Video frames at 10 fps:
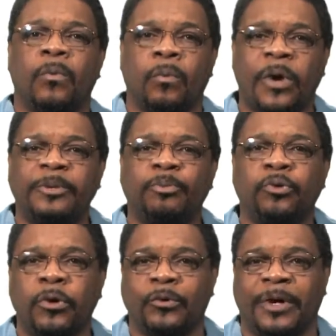What
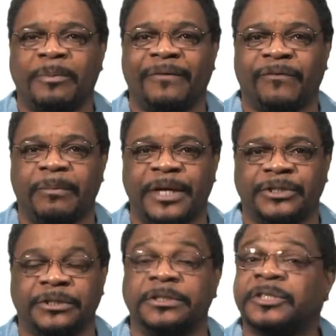program
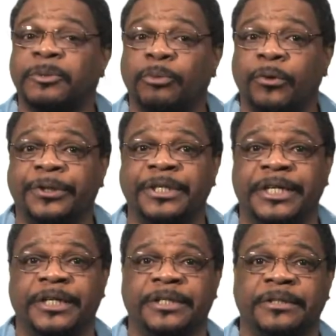information does a board
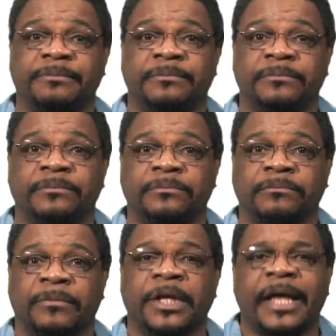need?
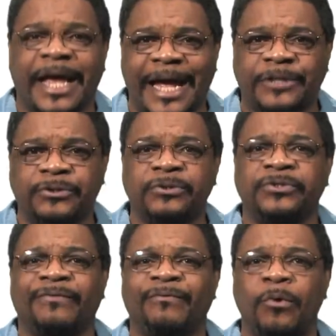Answers
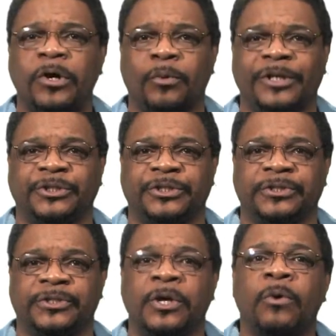to 4
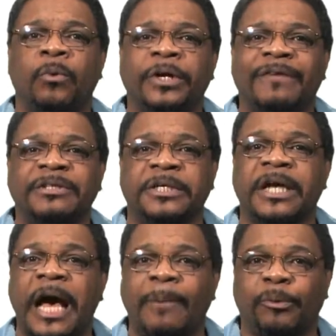questions will give us a
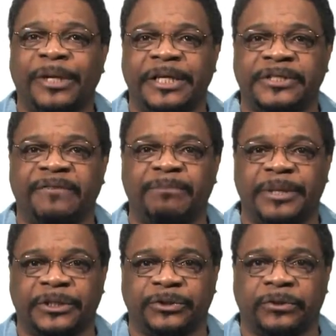comprehensive
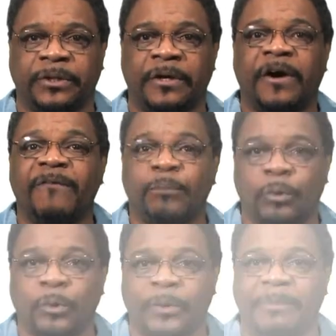picture of
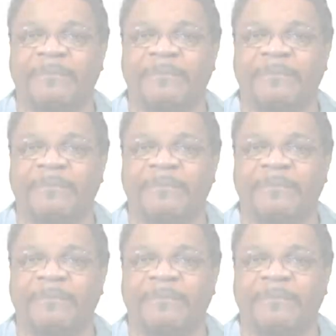program